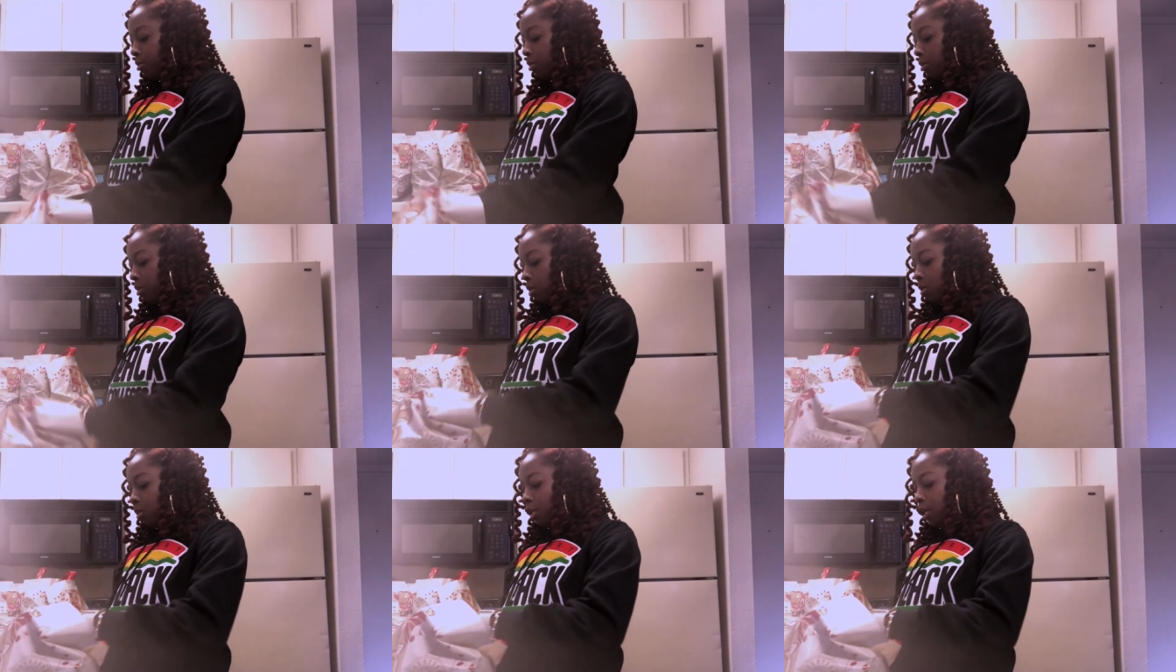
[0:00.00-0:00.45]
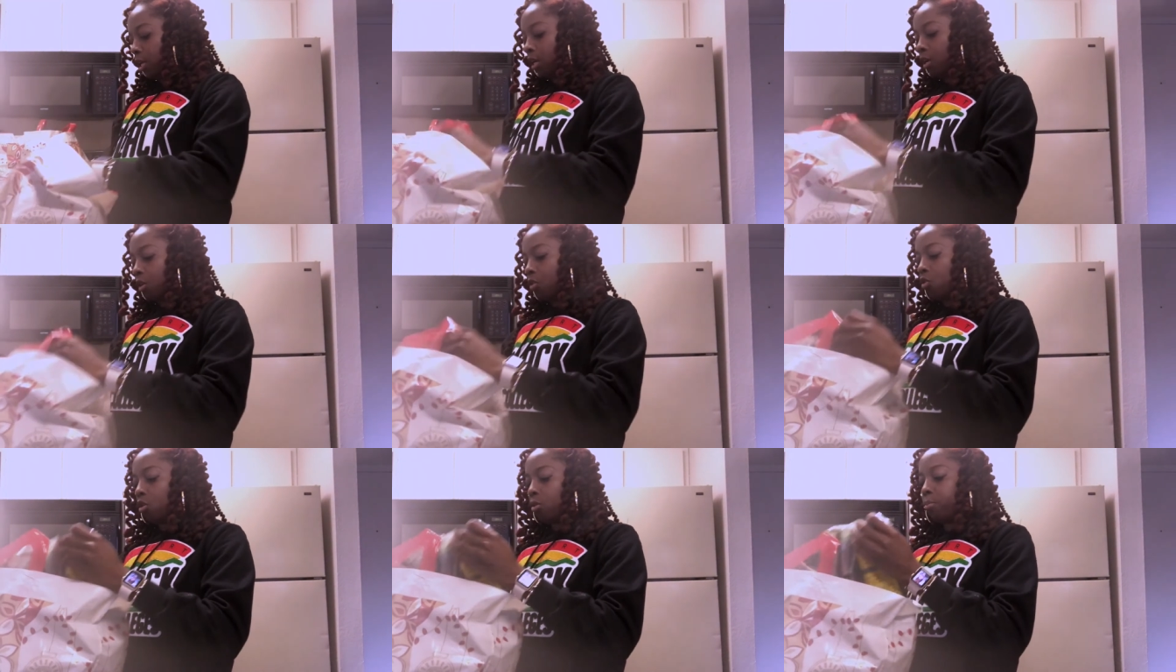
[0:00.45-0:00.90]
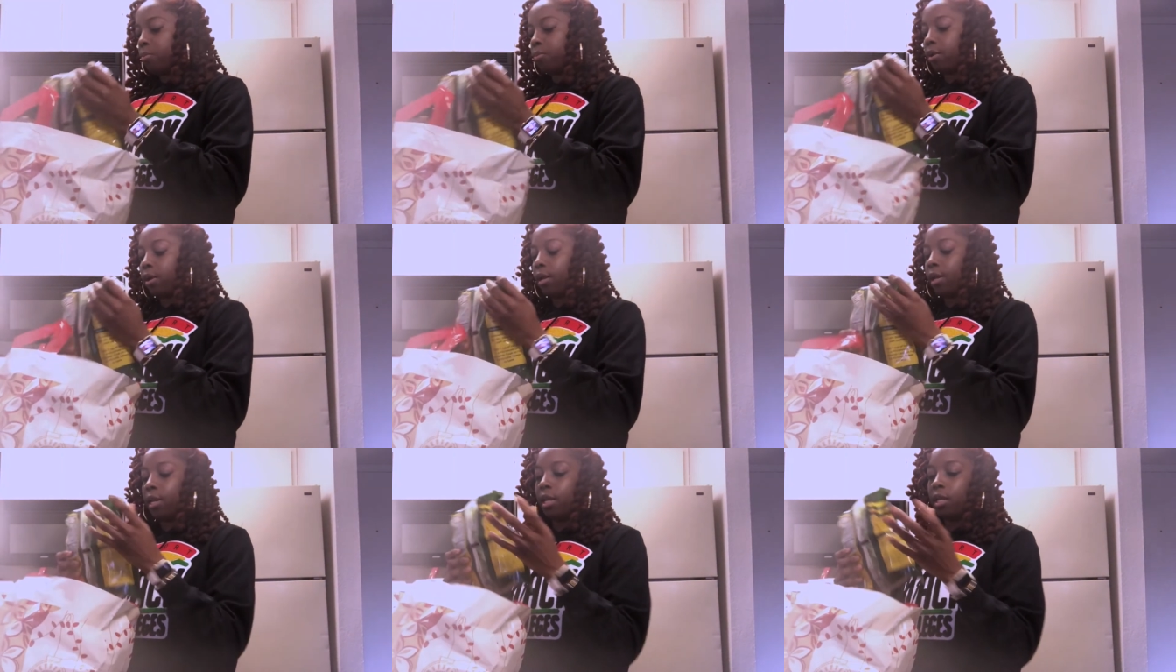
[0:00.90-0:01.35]
slowly
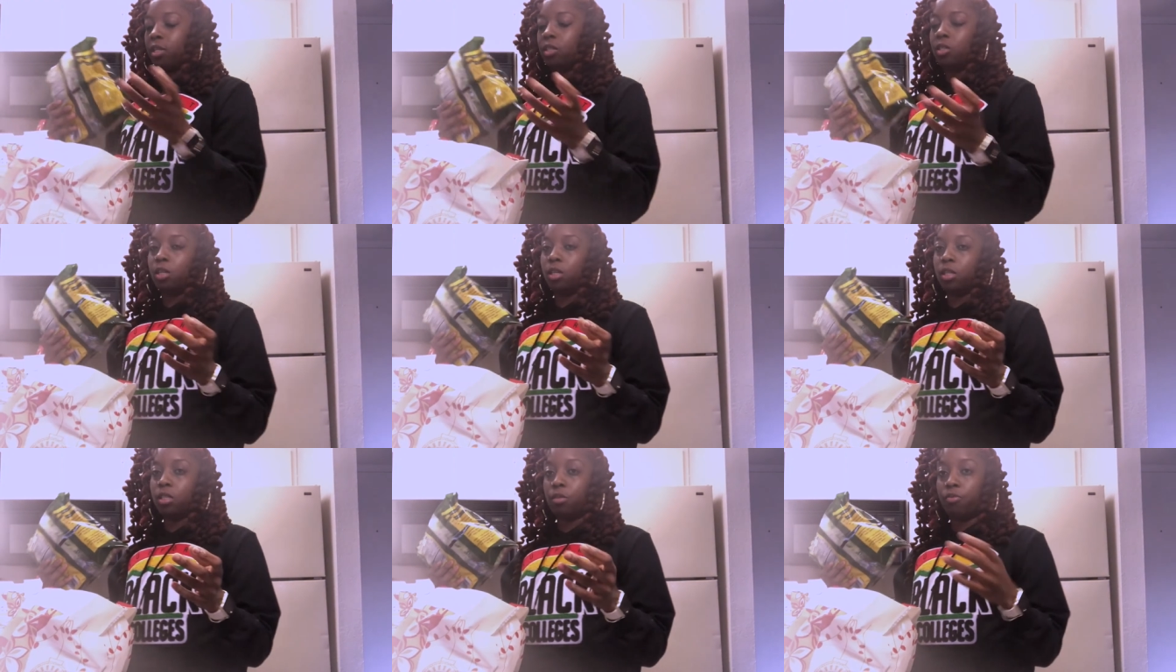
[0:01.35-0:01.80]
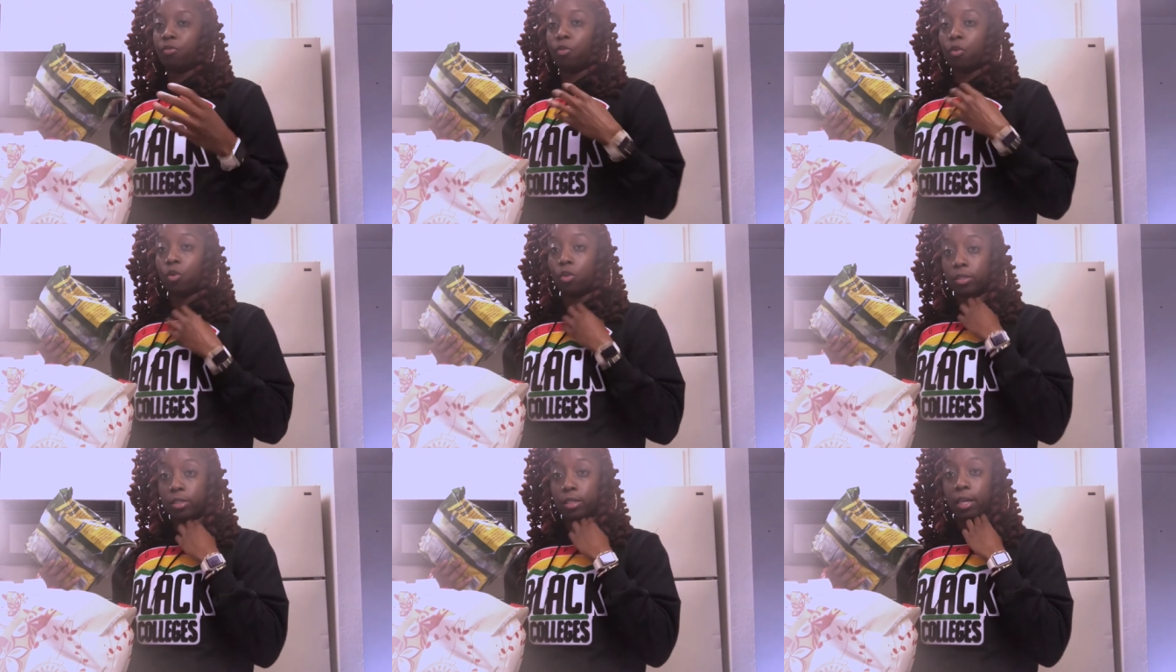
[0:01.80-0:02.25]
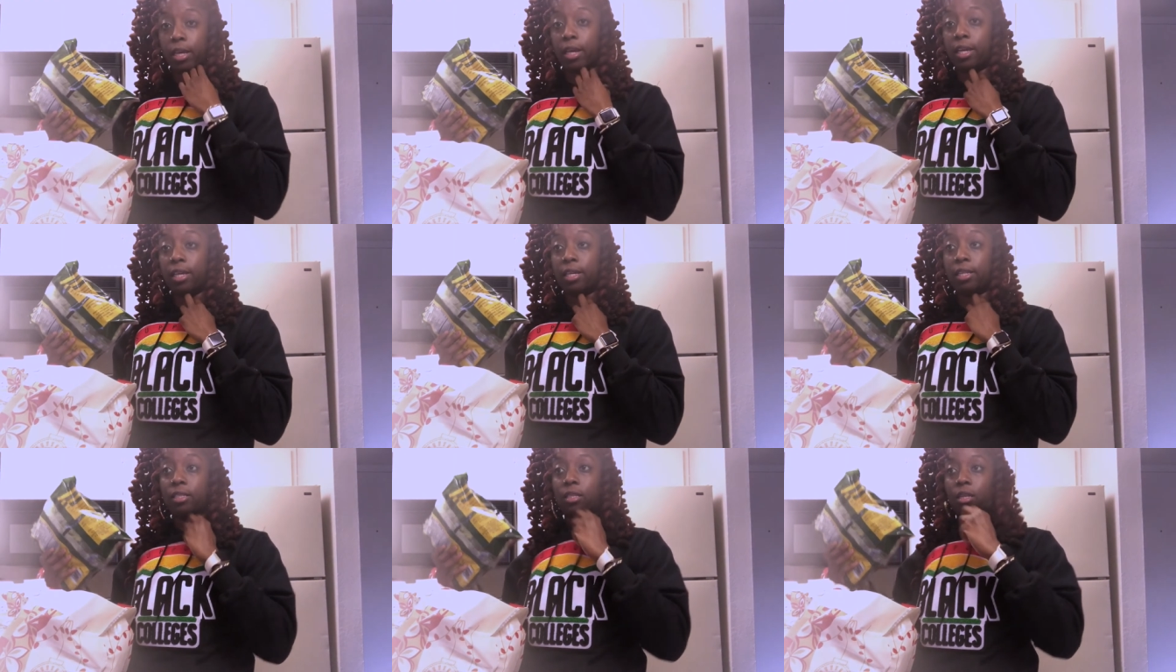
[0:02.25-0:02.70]
incorporating just full
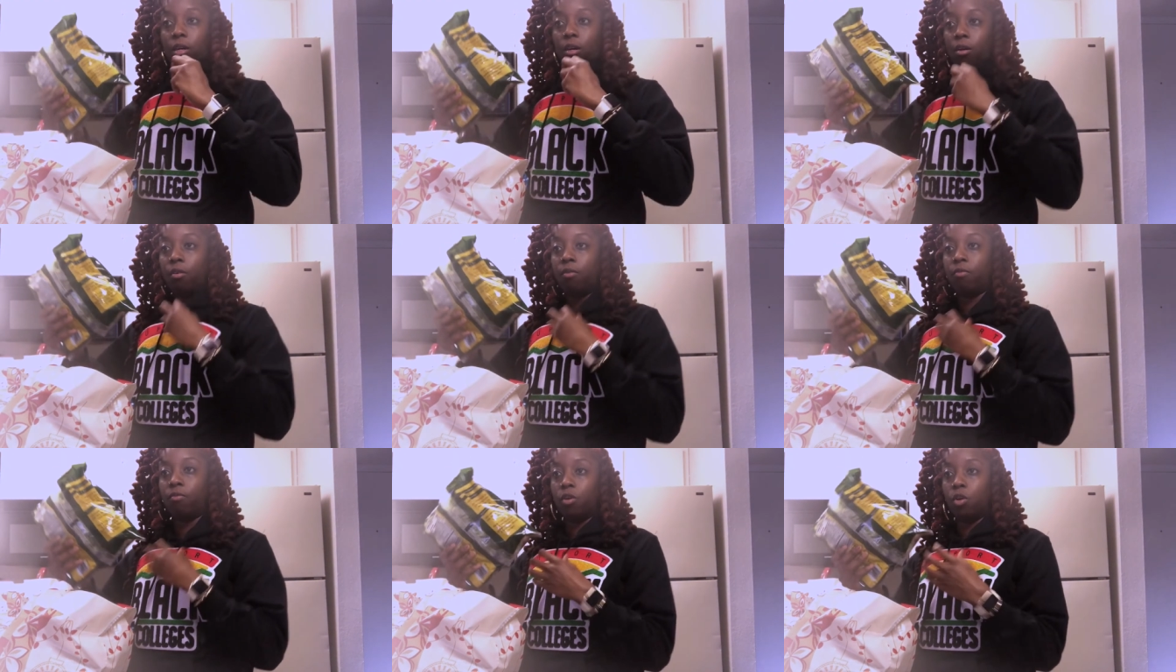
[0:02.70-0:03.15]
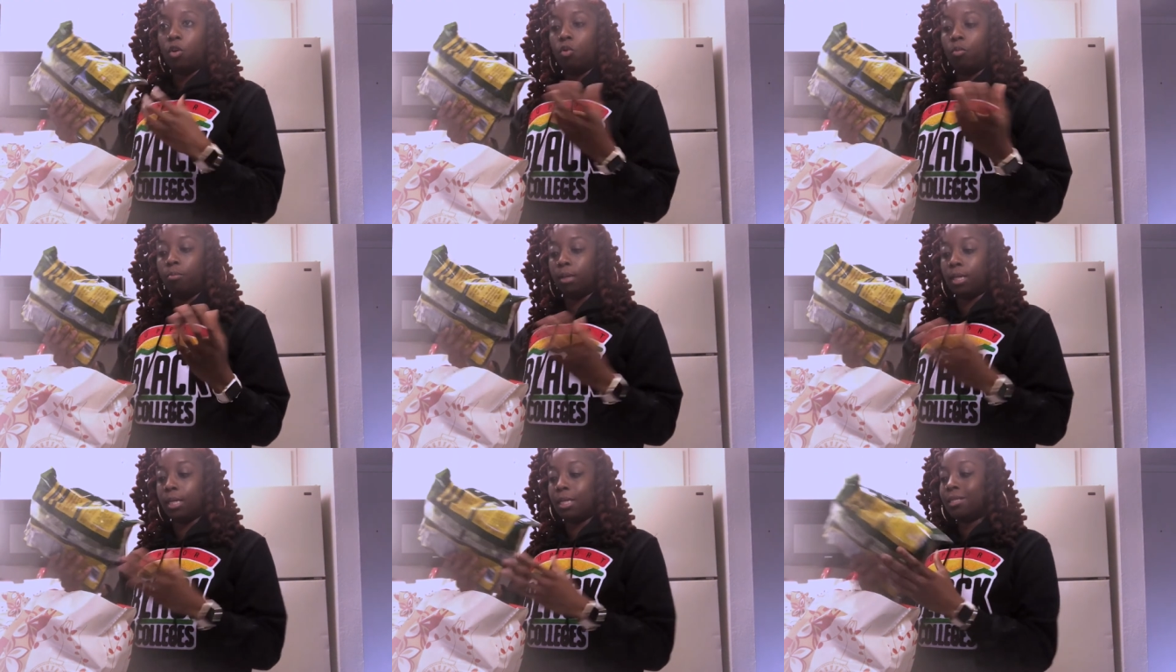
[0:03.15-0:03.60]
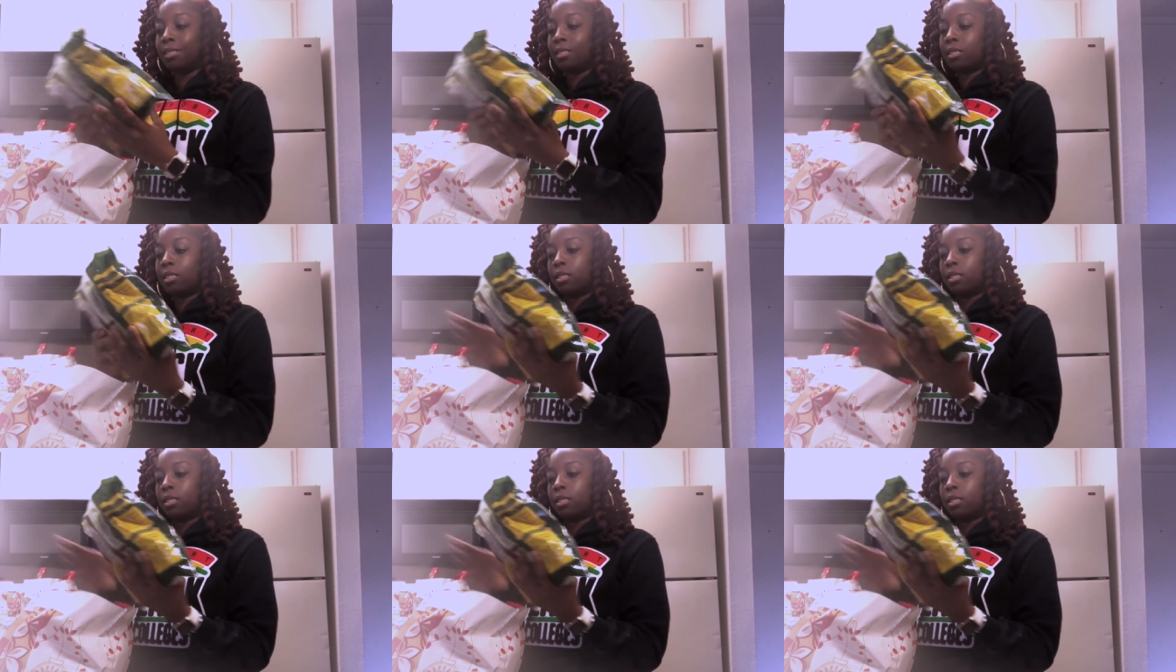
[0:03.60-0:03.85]
days of no meat.